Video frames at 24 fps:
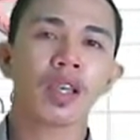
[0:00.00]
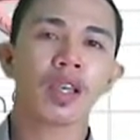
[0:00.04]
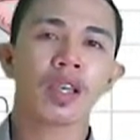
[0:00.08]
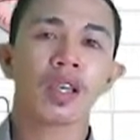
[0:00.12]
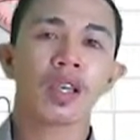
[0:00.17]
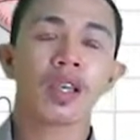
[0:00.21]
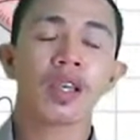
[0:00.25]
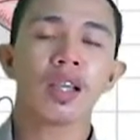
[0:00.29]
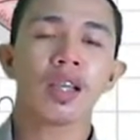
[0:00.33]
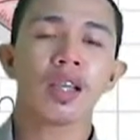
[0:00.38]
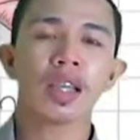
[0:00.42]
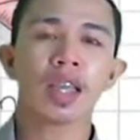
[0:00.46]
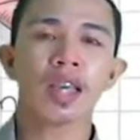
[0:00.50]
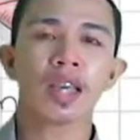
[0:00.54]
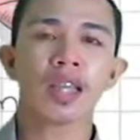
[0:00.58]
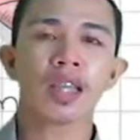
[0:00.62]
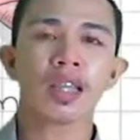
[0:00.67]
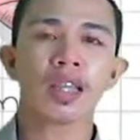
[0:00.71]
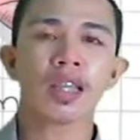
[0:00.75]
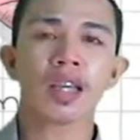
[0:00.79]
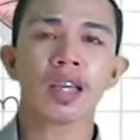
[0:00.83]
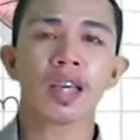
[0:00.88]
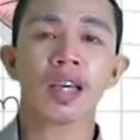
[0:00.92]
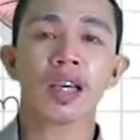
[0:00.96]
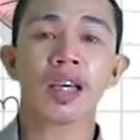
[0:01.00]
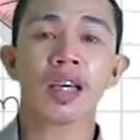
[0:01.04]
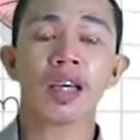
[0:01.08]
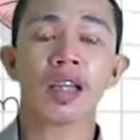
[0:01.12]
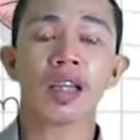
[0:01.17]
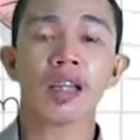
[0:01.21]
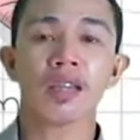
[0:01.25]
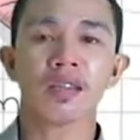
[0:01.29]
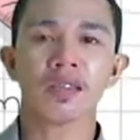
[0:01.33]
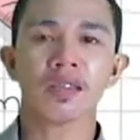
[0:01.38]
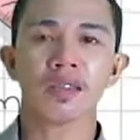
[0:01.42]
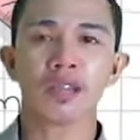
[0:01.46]
Let
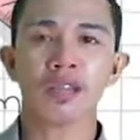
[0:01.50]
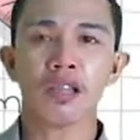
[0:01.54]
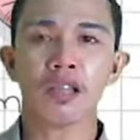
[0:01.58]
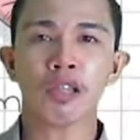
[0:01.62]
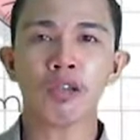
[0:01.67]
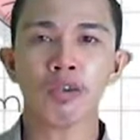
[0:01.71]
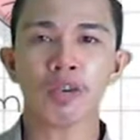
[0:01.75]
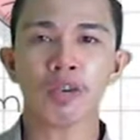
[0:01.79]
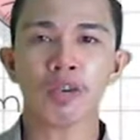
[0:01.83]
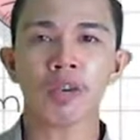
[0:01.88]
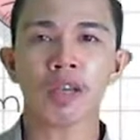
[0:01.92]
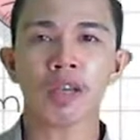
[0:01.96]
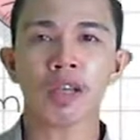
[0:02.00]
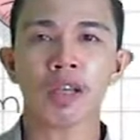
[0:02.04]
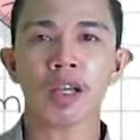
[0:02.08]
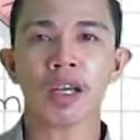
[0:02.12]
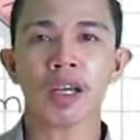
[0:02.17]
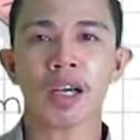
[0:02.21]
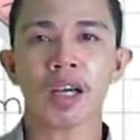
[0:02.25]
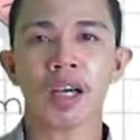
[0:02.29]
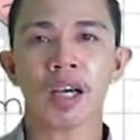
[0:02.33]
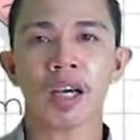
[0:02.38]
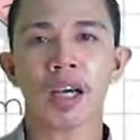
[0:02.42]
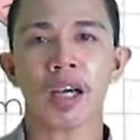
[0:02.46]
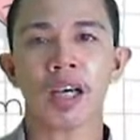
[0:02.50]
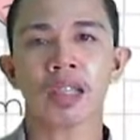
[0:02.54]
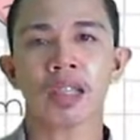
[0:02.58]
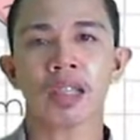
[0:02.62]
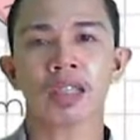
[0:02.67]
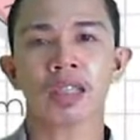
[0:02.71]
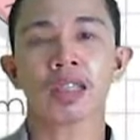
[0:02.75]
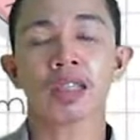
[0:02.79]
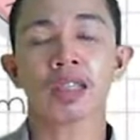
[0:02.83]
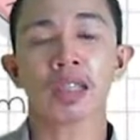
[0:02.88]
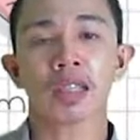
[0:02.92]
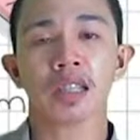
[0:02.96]
us look at
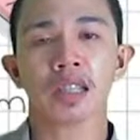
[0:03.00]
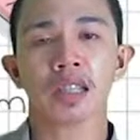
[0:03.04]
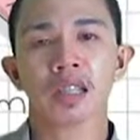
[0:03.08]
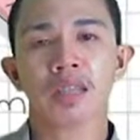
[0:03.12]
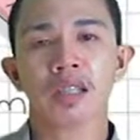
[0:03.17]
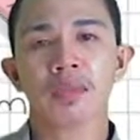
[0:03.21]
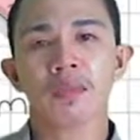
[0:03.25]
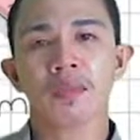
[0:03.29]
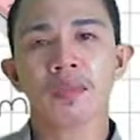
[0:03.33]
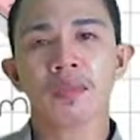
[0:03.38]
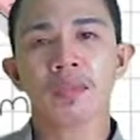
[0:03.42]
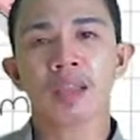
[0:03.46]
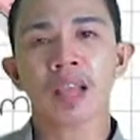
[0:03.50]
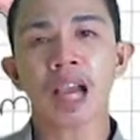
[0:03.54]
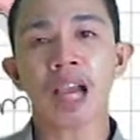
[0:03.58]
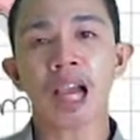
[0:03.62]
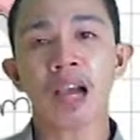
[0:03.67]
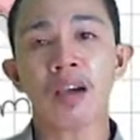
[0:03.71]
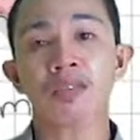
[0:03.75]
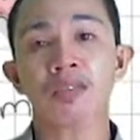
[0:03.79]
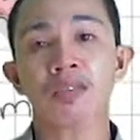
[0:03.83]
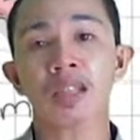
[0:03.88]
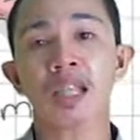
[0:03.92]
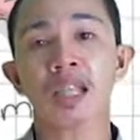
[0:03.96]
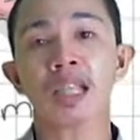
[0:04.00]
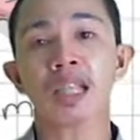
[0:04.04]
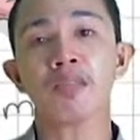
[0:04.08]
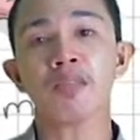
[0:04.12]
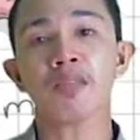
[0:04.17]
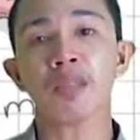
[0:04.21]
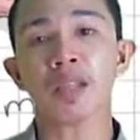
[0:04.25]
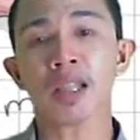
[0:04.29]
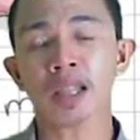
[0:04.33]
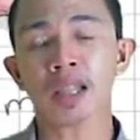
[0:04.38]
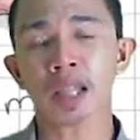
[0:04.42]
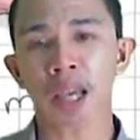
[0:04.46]
how
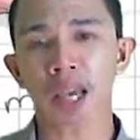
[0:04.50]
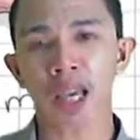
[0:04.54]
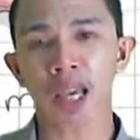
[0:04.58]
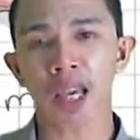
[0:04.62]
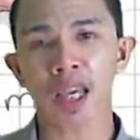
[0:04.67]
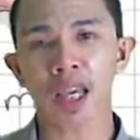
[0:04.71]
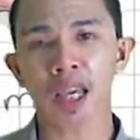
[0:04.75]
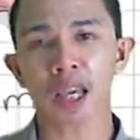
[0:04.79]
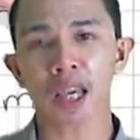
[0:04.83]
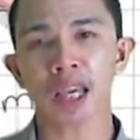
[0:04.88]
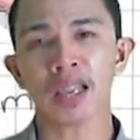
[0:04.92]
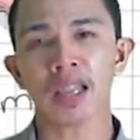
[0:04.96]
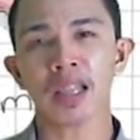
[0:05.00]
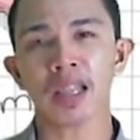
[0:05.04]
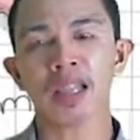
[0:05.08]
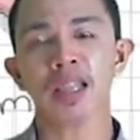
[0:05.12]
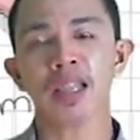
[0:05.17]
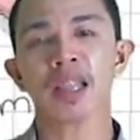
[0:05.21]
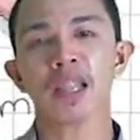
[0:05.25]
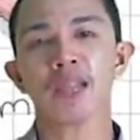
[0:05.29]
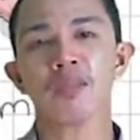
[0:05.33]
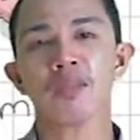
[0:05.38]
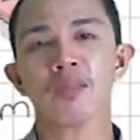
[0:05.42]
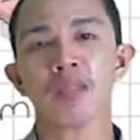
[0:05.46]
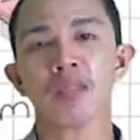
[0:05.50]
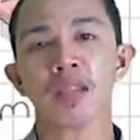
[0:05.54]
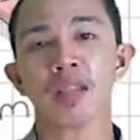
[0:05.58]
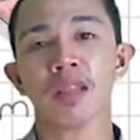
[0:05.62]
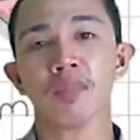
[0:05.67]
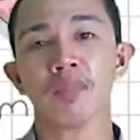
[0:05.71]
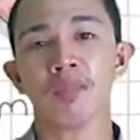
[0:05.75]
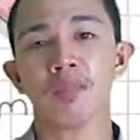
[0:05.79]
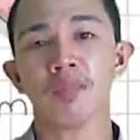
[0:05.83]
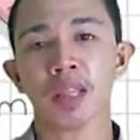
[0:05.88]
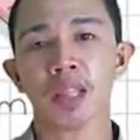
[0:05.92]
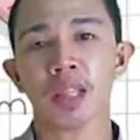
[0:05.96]
treatment A and treatment
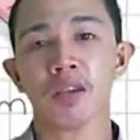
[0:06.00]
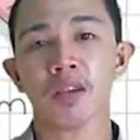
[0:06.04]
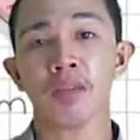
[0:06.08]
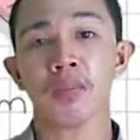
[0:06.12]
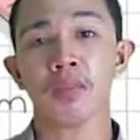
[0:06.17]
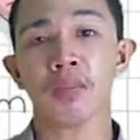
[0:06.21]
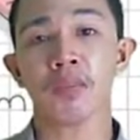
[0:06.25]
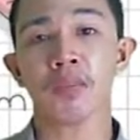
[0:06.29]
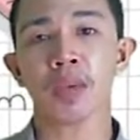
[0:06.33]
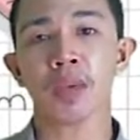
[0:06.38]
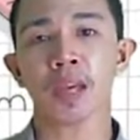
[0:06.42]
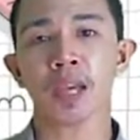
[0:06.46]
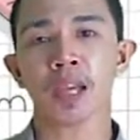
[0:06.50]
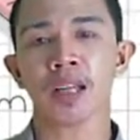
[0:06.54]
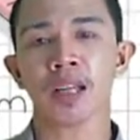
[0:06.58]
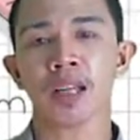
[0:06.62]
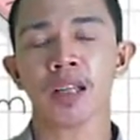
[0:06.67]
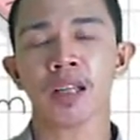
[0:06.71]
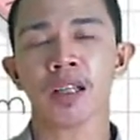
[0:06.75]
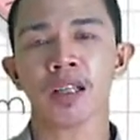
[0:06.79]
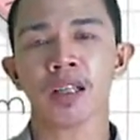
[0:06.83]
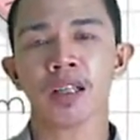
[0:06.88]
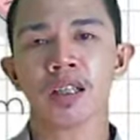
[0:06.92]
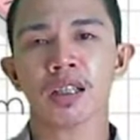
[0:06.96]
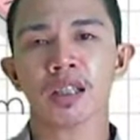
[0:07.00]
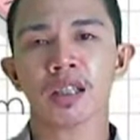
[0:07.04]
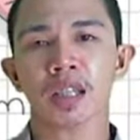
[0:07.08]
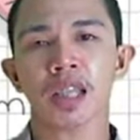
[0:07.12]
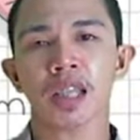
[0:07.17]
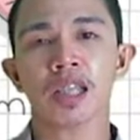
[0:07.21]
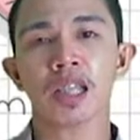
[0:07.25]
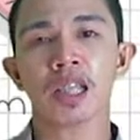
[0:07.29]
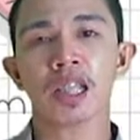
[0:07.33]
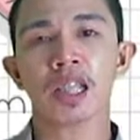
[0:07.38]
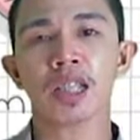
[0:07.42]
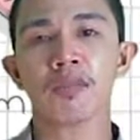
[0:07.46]
B compare in
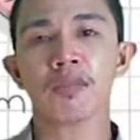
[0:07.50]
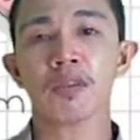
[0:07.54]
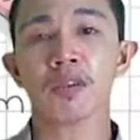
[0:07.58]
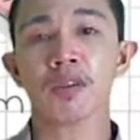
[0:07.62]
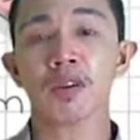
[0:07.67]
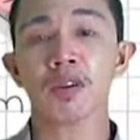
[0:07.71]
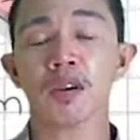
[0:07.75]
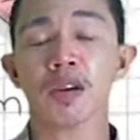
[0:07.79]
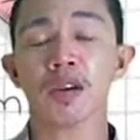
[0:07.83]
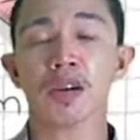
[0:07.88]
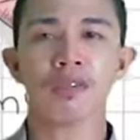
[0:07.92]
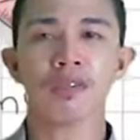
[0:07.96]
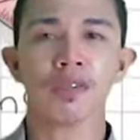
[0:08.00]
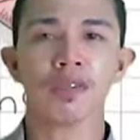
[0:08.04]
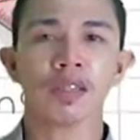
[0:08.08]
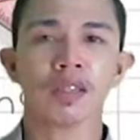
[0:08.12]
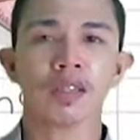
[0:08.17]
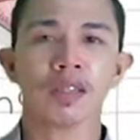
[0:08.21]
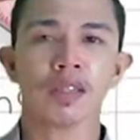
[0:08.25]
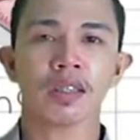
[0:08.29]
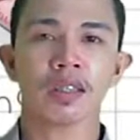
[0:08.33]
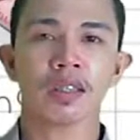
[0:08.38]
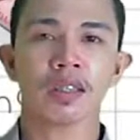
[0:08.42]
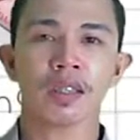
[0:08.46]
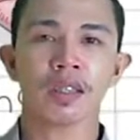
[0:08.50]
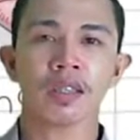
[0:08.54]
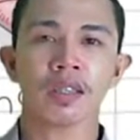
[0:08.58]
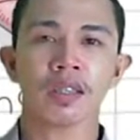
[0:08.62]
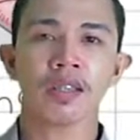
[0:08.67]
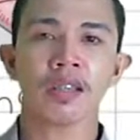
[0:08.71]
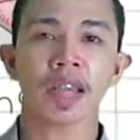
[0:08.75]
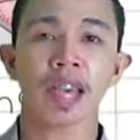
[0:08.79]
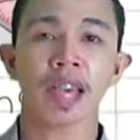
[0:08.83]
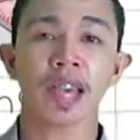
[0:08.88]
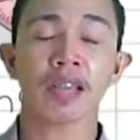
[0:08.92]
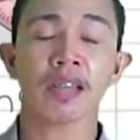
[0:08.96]
terms of
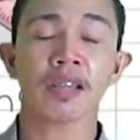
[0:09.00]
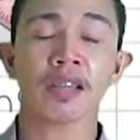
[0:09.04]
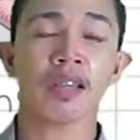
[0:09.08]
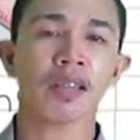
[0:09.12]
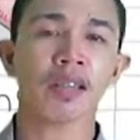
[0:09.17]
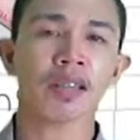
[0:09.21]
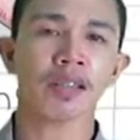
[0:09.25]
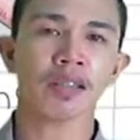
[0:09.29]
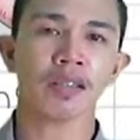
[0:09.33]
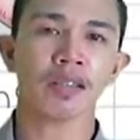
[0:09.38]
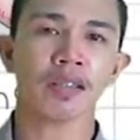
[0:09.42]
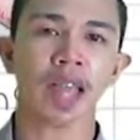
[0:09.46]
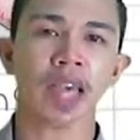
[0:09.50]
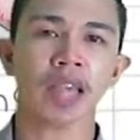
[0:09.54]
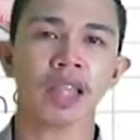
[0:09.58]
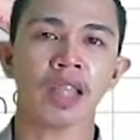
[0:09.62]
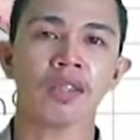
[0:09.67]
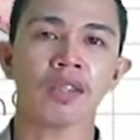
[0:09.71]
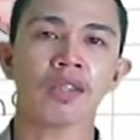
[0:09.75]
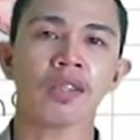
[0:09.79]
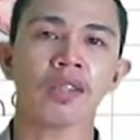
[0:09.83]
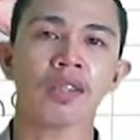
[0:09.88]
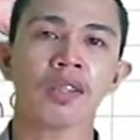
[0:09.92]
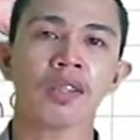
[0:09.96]
their range.